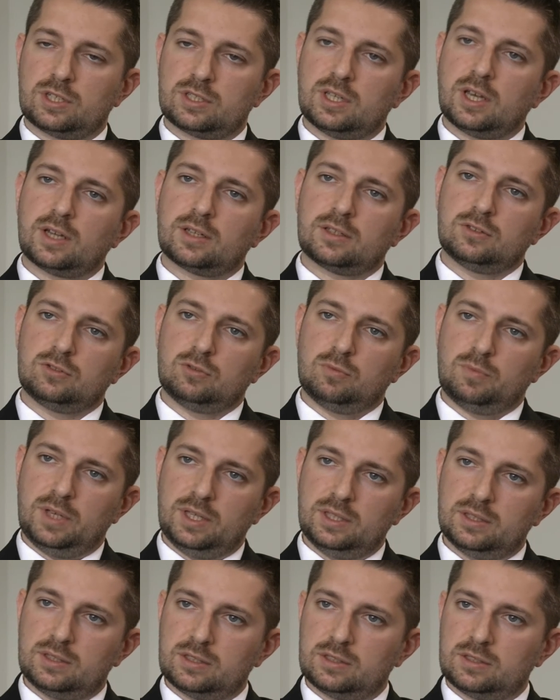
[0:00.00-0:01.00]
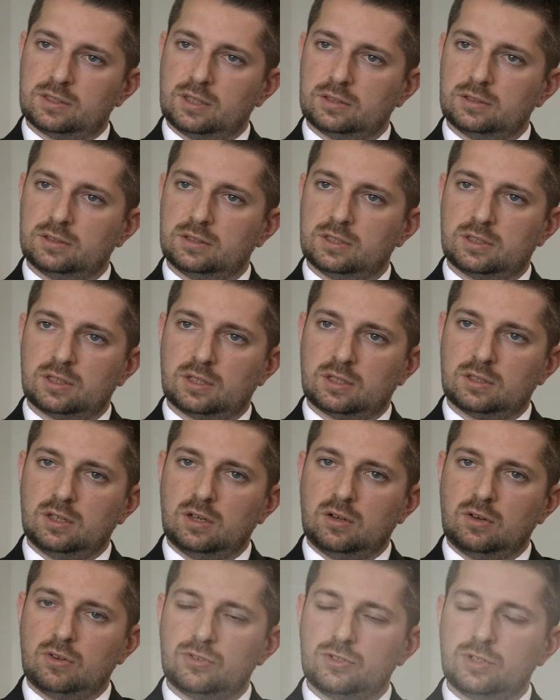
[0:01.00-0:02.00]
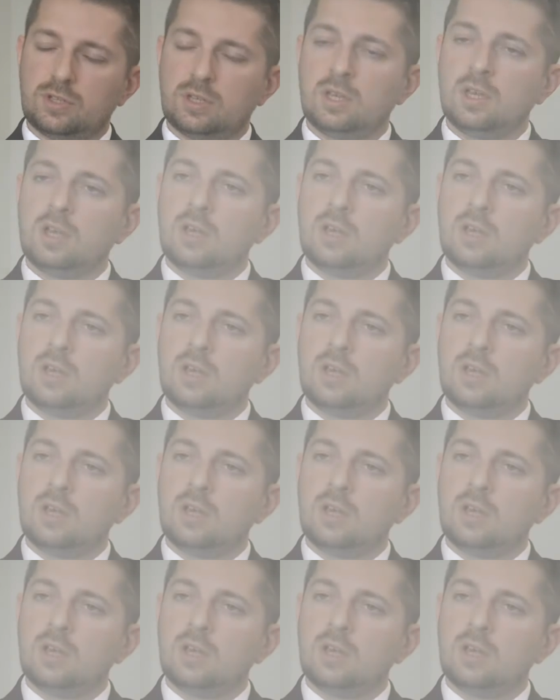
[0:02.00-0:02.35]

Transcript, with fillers: starting to be interested in this technology,